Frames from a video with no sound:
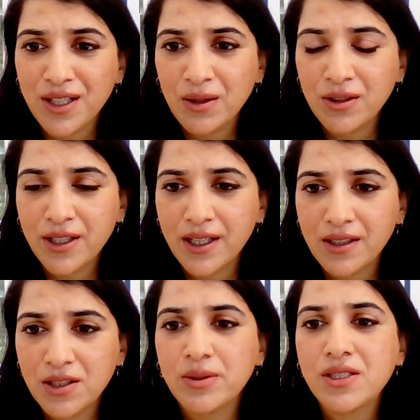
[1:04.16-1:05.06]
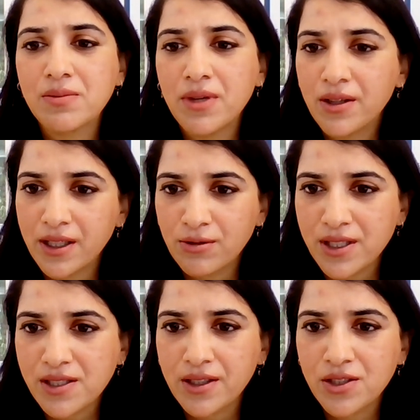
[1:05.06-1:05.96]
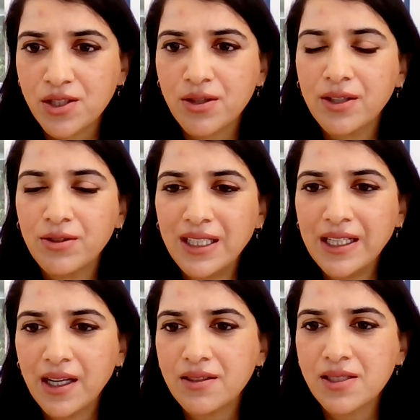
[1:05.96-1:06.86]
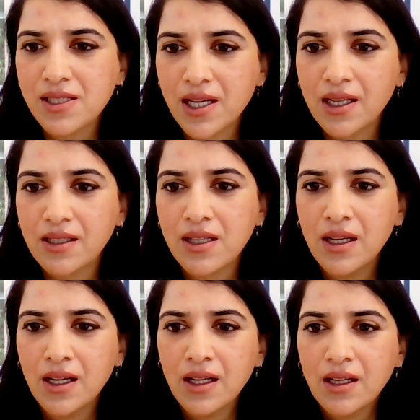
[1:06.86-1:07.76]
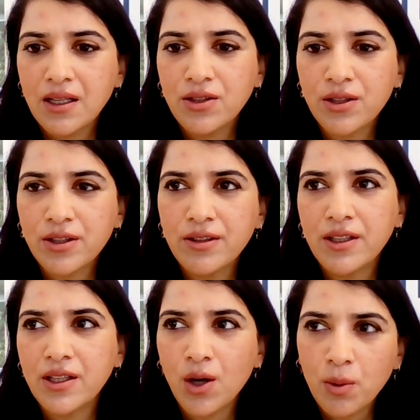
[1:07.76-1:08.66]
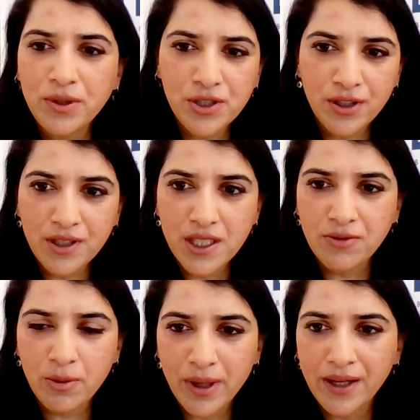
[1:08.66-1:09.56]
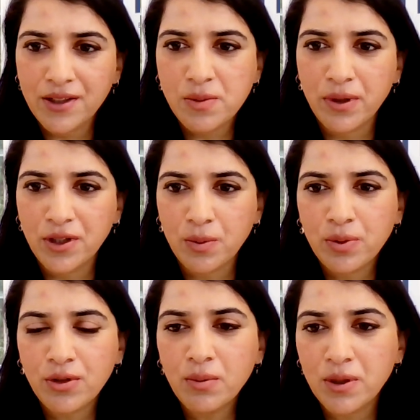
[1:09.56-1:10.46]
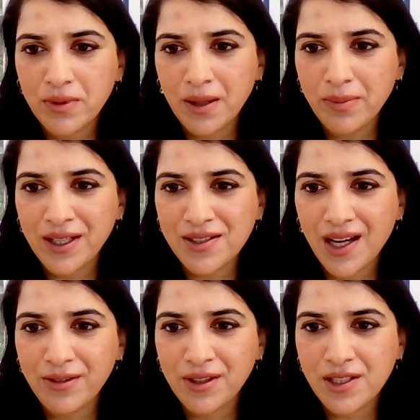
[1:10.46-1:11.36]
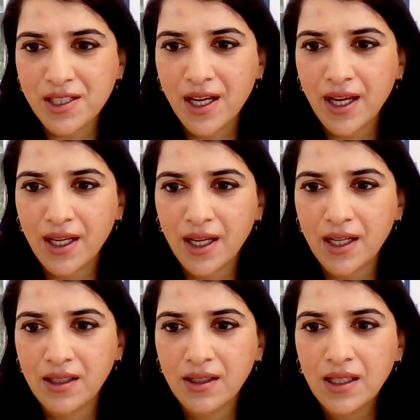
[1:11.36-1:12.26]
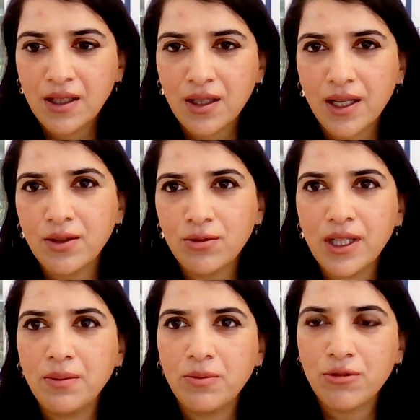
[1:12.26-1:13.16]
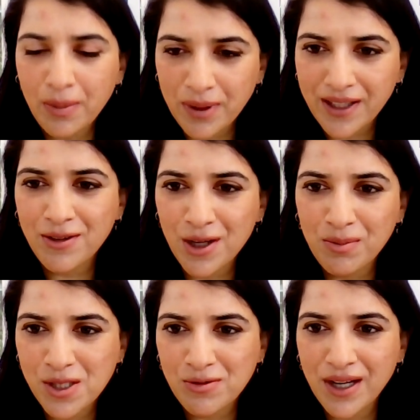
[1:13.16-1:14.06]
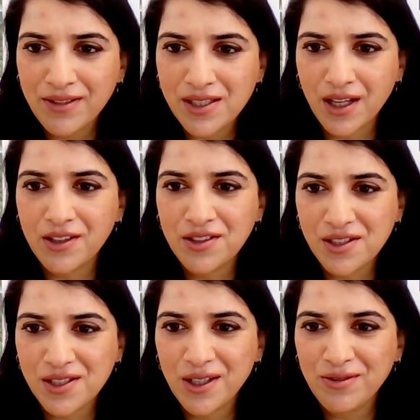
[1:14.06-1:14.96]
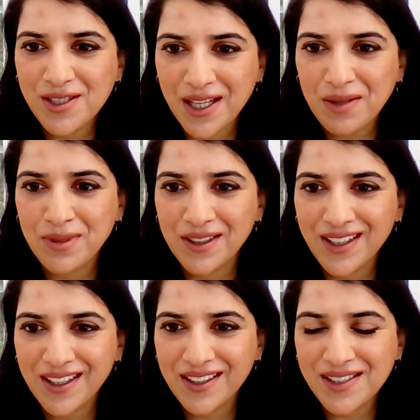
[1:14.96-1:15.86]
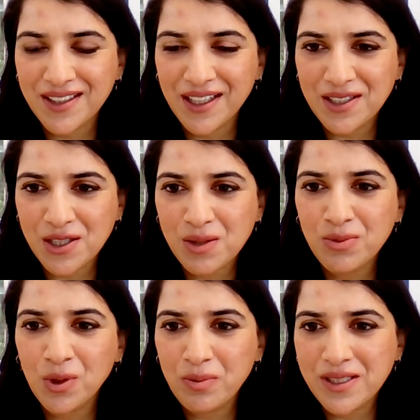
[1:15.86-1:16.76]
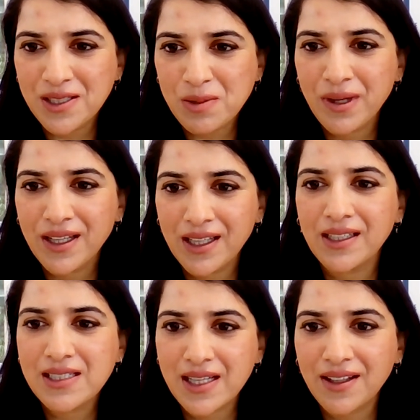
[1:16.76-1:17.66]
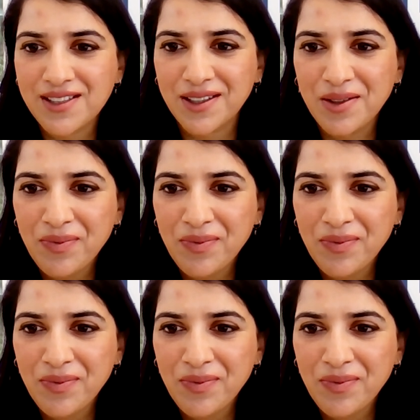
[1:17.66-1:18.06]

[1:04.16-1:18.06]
now doing some market research to try and really understand not only the opportunity for banks, but the problem that banks are having today in really wrapping their arms around this underserved segment that is the small business banking sector.